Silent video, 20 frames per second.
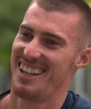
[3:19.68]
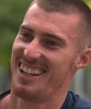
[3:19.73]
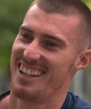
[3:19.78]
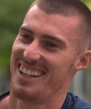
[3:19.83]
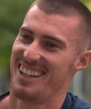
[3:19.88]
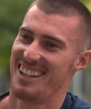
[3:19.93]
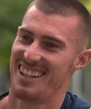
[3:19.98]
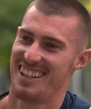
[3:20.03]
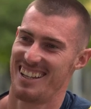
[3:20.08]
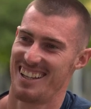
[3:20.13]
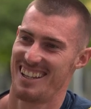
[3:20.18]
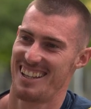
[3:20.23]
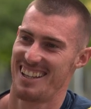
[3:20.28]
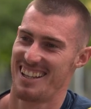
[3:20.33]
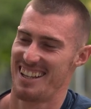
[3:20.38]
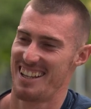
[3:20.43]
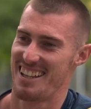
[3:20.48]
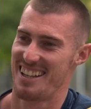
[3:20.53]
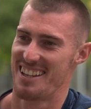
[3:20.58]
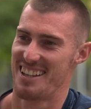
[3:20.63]
you can take
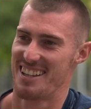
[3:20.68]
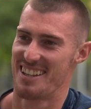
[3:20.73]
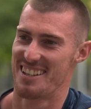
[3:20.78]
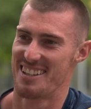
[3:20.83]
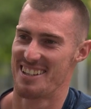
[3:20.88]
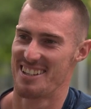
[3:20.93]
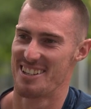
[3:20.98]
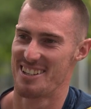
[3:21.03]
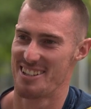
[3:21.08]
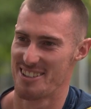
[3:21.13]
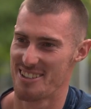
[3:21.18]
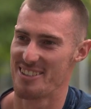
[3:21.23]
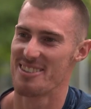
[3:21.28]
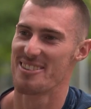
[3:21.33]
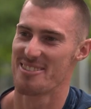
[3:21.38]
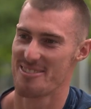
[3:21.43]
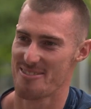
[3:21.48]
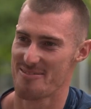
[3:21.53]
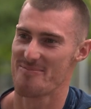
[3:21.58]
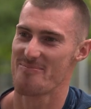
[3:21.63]
my jersey,
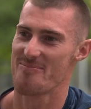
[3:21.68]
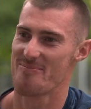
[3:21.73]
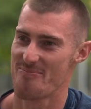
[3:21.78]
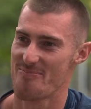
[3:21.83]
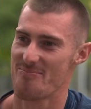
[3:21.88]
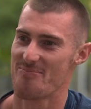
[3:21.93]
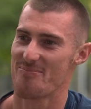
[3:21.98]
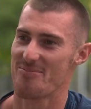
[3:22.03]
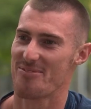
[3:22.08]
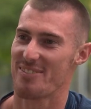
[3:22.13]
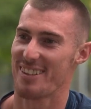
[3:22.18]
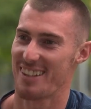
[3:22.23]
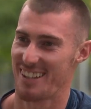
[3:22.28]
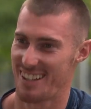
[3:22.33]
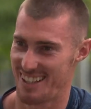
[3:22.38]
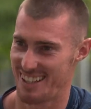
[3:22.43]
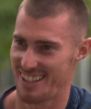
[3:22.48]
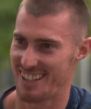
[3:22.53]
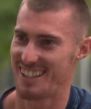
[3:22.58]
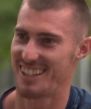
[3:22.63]
but you'll
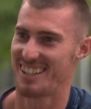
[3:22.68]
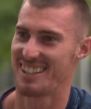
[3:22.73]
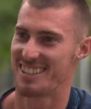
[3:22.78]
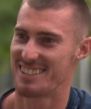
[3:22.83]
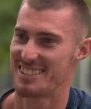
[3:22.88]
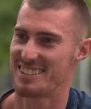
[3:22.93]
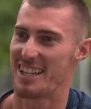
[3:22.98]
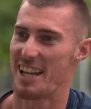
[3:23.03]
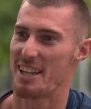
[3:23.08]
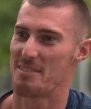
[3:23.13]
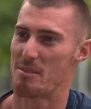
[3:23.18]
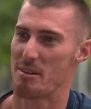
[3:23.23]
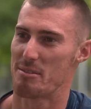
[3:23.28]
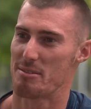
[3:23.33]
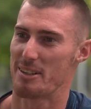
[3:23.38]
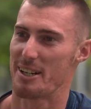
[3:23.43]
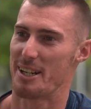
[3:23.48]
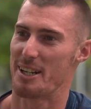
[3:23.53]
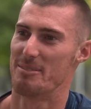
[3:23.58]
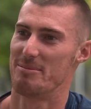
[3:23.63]
never take my
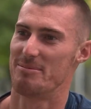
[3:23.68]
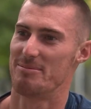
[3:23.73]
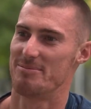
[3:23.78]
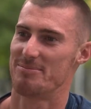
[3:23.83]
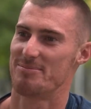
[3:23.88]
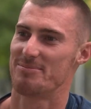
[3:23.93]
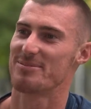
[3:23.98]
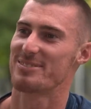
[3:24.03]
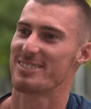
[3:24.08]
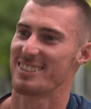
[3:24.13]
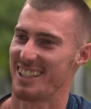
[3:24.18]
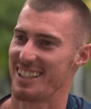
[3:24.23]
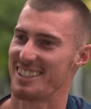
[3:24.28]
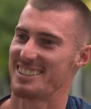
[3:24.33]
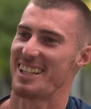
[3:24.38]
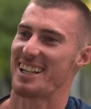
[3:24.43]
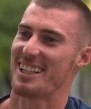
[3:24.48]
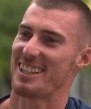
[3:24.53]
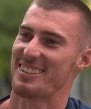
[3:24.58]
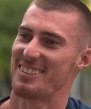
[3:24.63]
freedom.
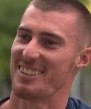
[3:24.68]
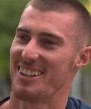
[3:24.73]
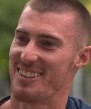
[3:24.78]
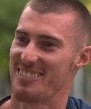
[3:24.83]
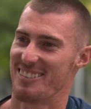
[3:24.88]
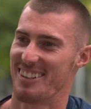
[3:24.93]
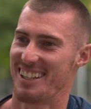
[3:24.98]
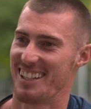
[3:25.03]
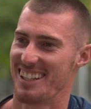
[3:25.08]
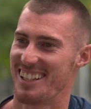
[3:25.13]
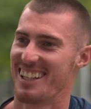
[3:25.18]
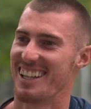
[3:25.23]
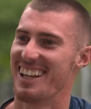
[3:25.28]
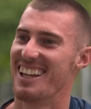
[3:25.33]
Exactly right, mate. So.